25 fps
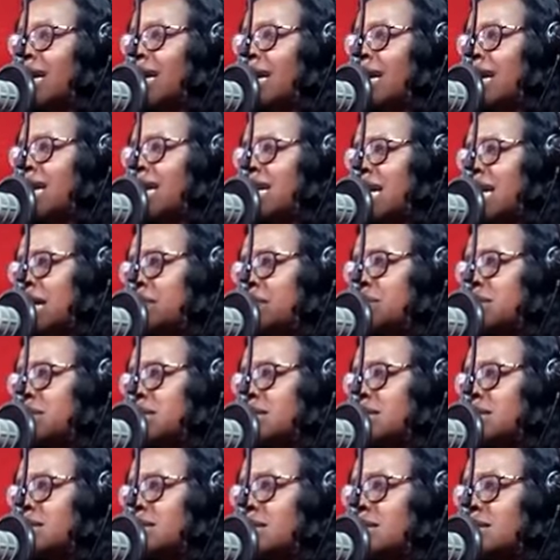
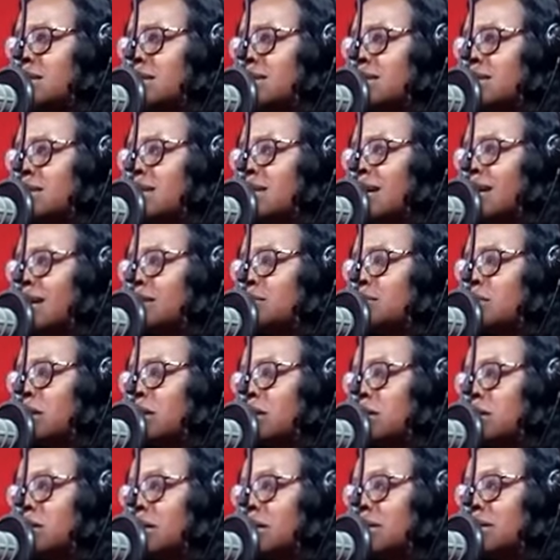inherited 69
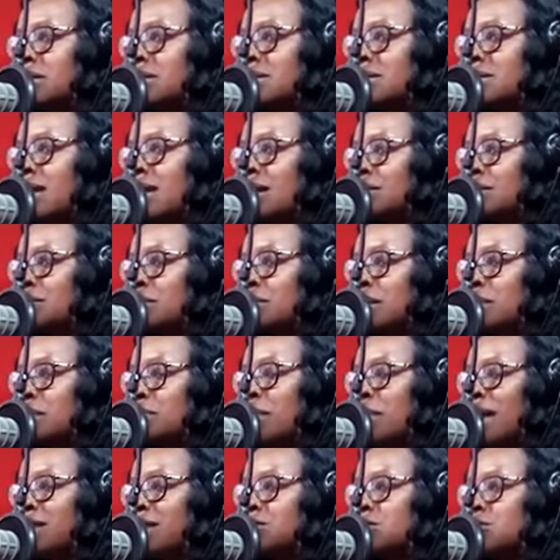billion naira salary,
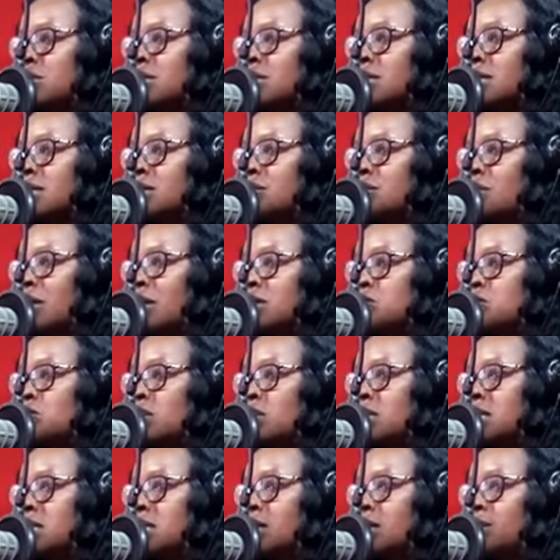pensions and
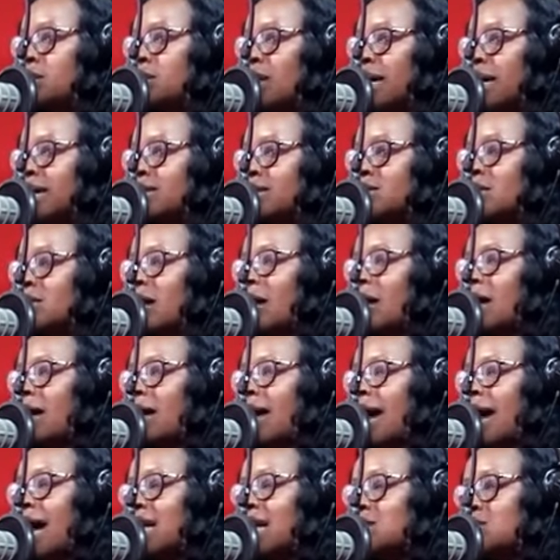gratuity arrears,
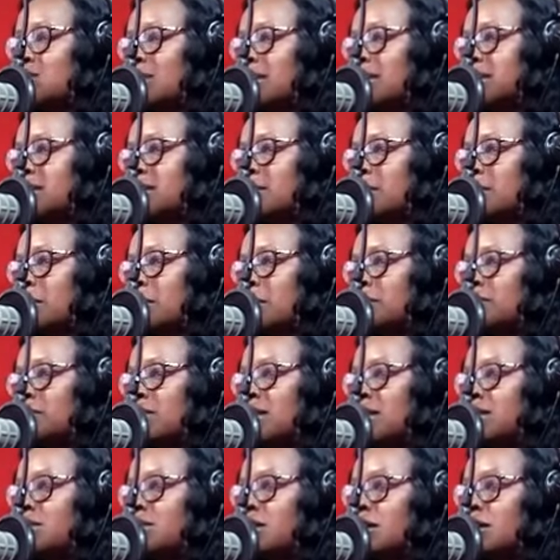as well as a
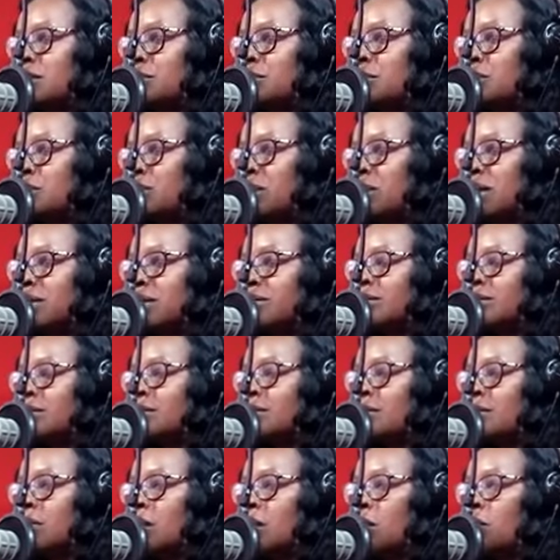monthly salary bill
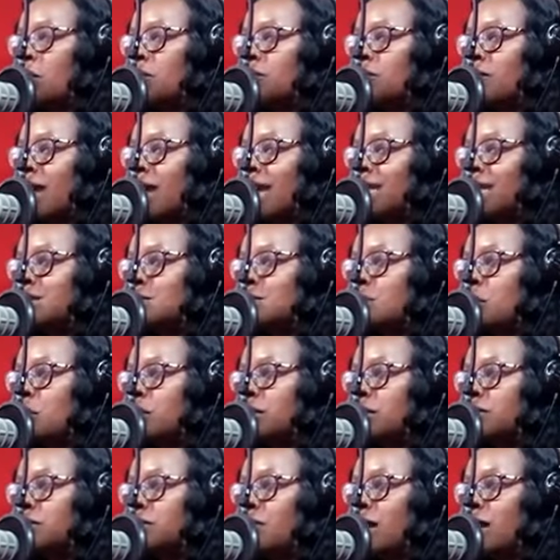of
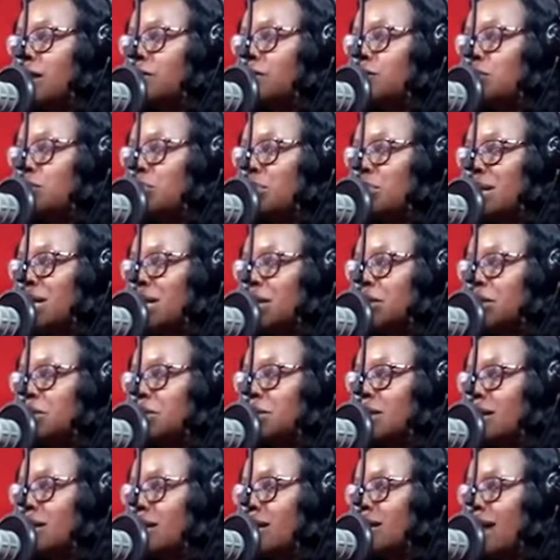8.5 billion
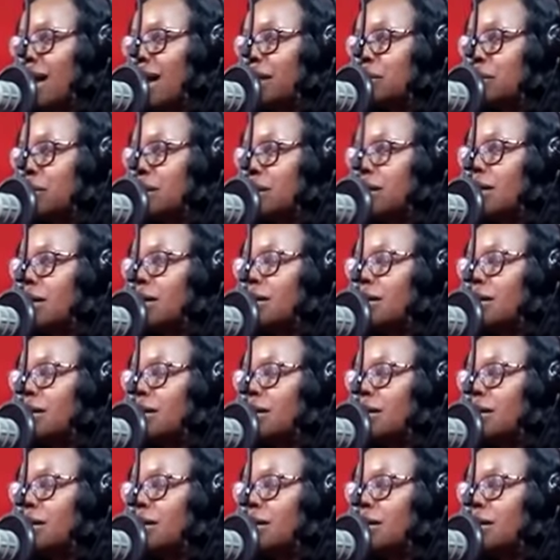naira.